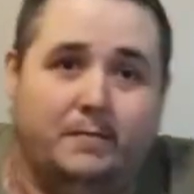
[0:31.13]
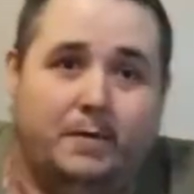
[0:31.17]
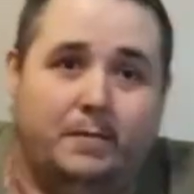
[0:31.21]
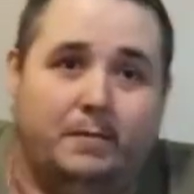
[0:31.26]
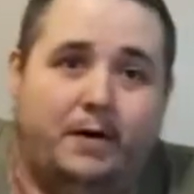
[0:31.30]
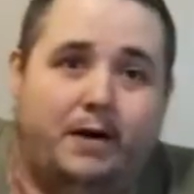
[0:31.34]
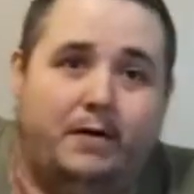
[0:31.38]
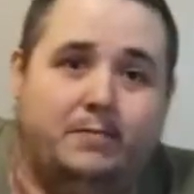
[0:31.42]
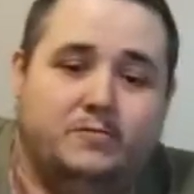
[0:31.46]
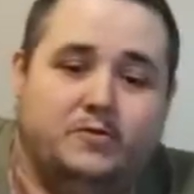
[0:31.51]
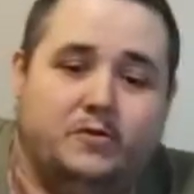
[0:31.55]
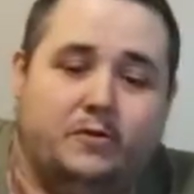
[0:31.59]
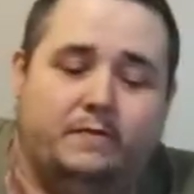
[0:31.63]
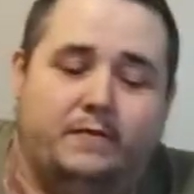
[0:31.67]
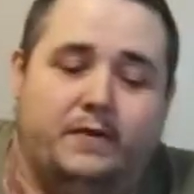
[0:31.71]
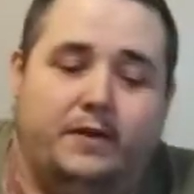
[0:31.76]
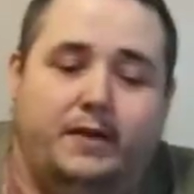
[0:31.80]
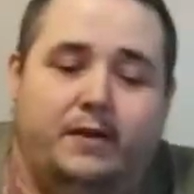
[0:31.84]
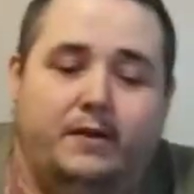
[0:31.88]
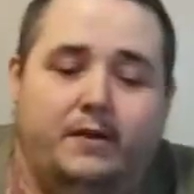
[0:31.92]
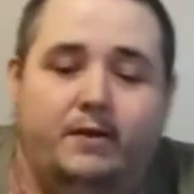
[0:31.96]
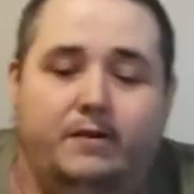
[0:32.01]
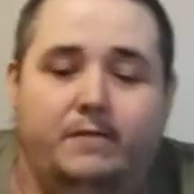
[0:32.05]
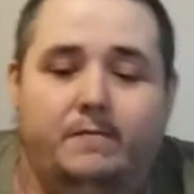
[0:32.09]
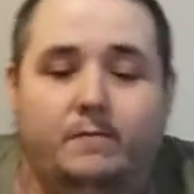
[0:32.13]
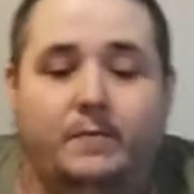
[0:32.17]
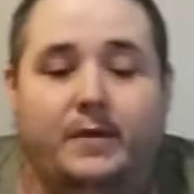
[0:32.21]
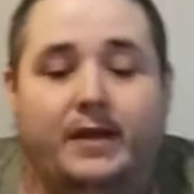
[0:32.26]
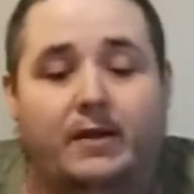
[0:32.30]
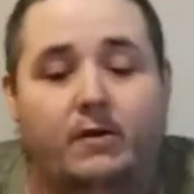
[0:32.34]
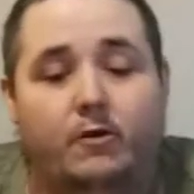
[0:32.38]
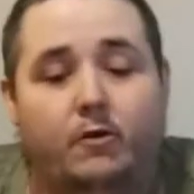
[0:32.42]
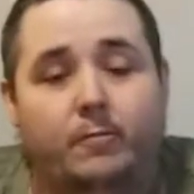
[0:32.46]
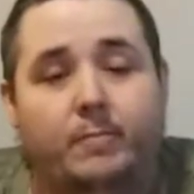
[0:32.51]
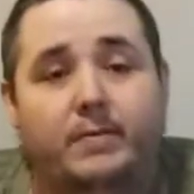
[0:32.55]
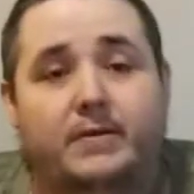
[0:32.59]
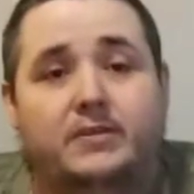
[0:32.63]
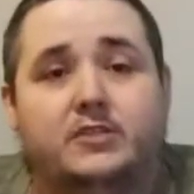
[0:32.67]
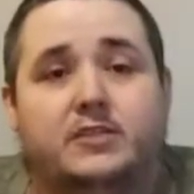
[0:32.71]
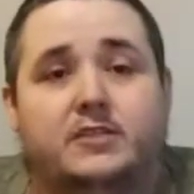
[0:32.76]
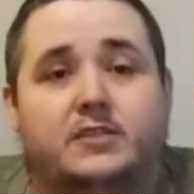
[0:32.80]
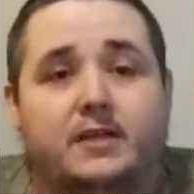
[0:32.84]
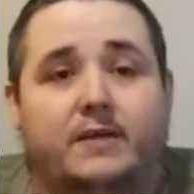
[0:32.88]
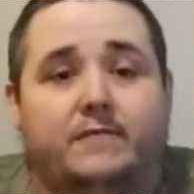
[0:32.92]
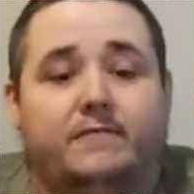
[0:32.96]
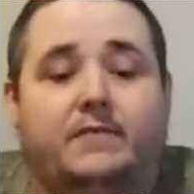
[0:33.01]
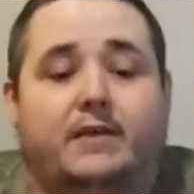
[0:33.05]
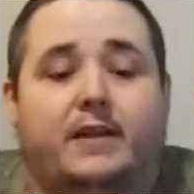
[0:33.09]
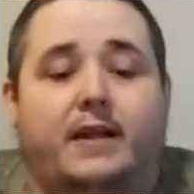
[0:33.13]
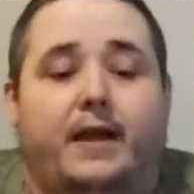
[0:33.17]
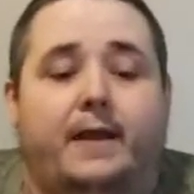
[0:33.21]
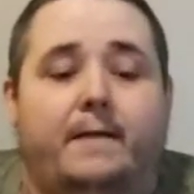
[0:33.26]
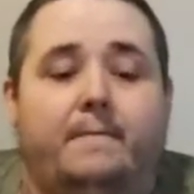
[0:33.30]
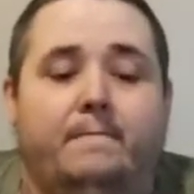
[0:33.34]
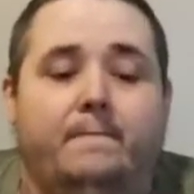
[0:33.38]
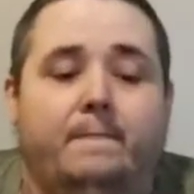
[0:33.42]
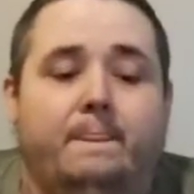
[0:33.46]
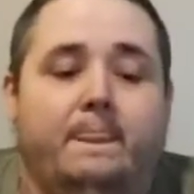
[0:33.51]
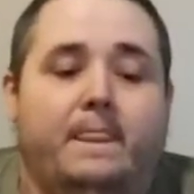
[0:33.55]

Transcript: My mom's over here. We got a whole bunch of stuff today.